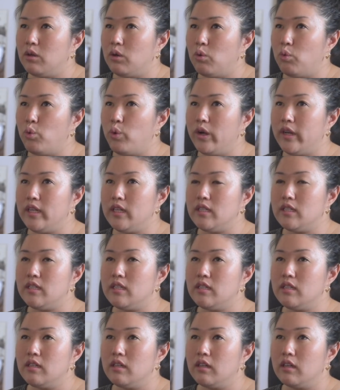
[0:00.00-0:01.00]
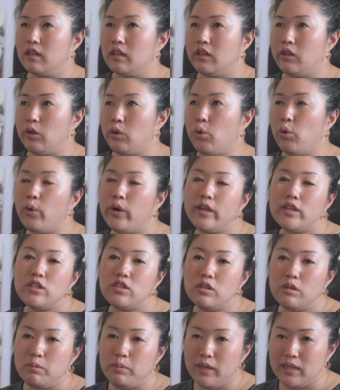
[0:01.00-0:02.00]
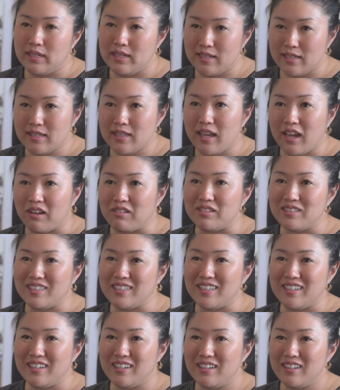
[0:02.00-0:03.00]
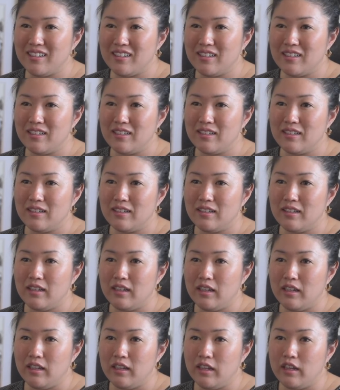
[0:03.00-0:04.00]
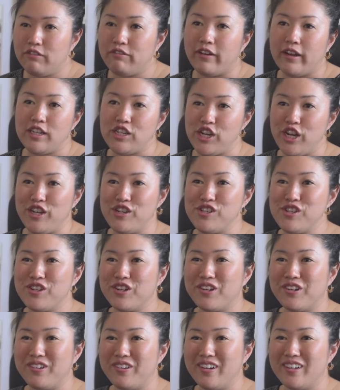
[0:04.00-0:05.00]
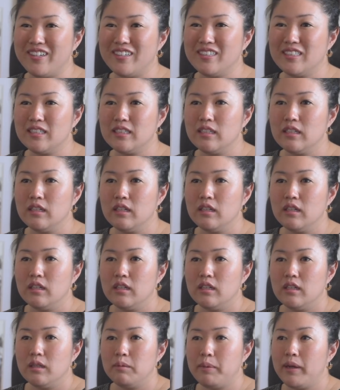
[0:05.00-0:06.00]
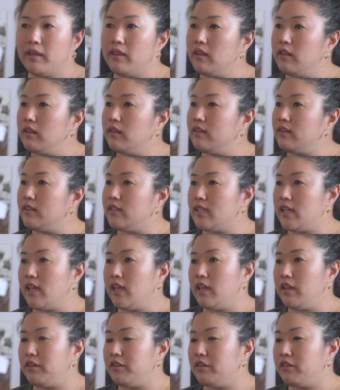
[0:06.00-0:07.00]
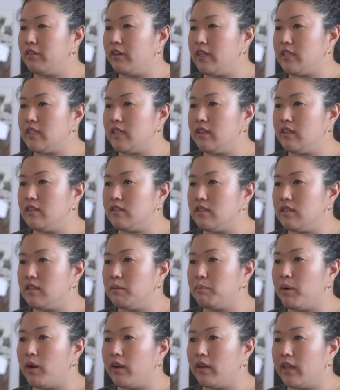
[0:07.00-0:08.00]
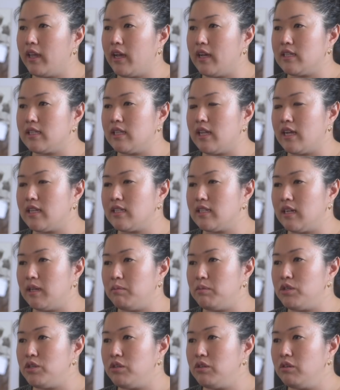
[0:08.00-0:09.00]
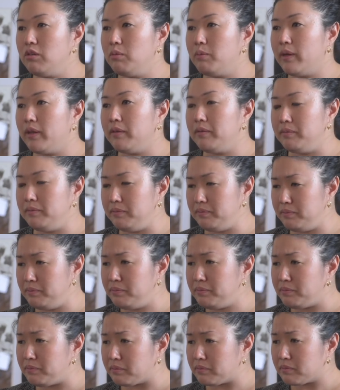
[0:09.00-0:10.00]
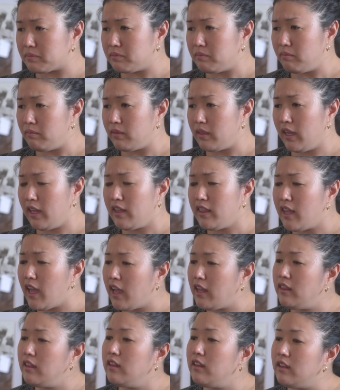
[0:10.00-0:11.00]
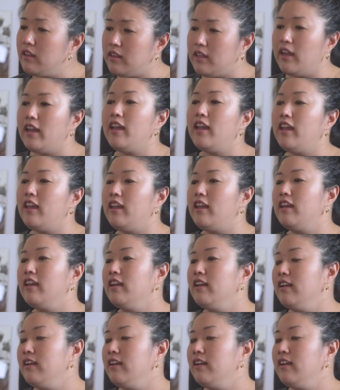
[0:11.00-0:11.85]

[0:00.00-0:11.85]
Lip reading: was going to be discounted if I changed careers. But at the end of the day, you know, I said this in the podcast last time too, but at the end of the day,